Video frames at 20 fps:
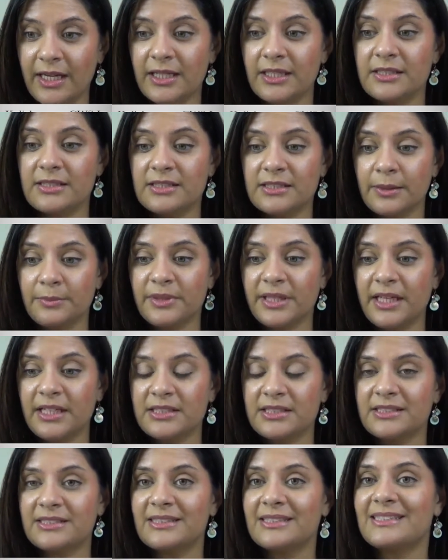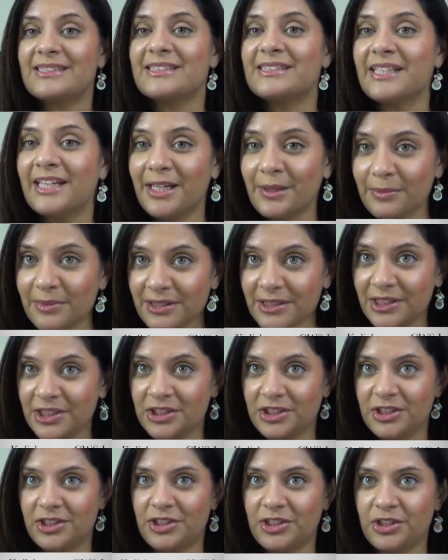And in some cases, the same
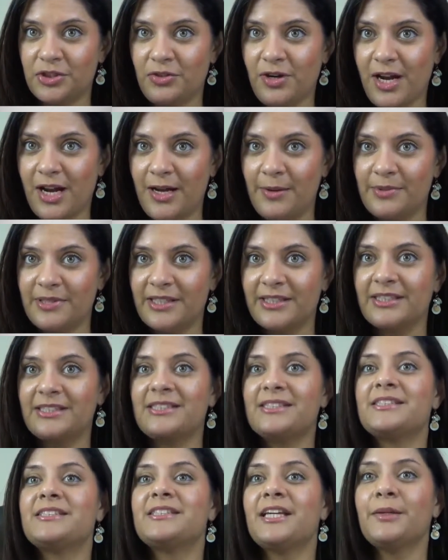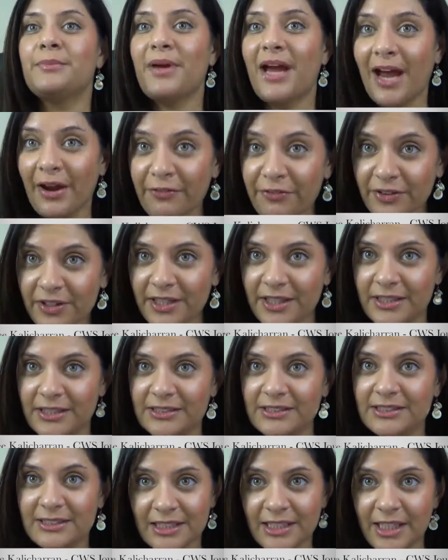indigenous tribes and the same
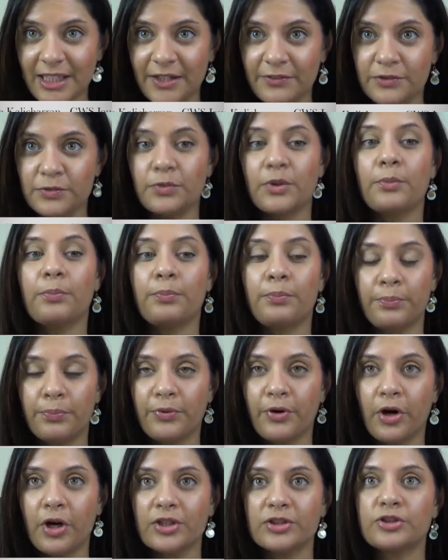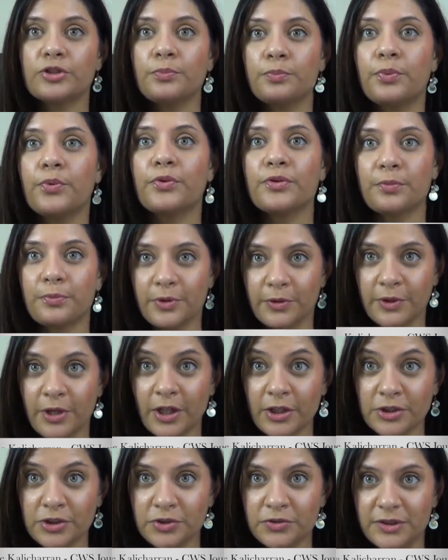African slaves were brought to both
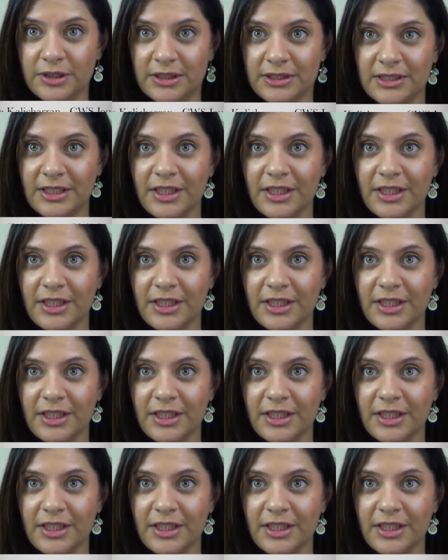countries.